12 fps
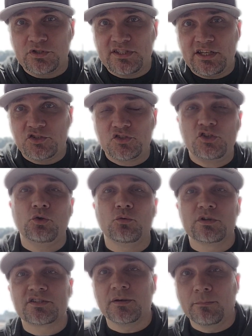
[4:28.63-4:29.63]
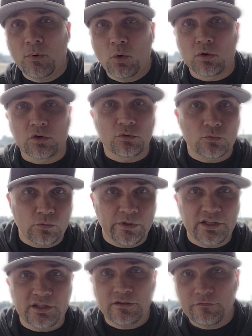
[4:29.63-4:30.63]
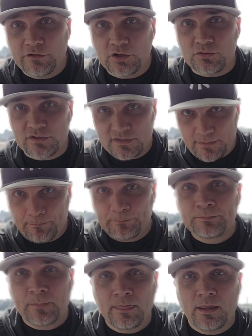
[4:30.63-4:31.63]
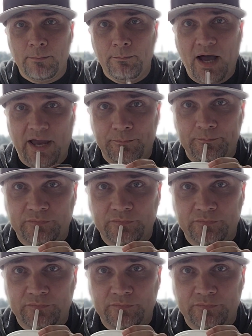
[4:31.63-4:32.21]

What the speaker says: We'll see you soon with some more reviews. Bye.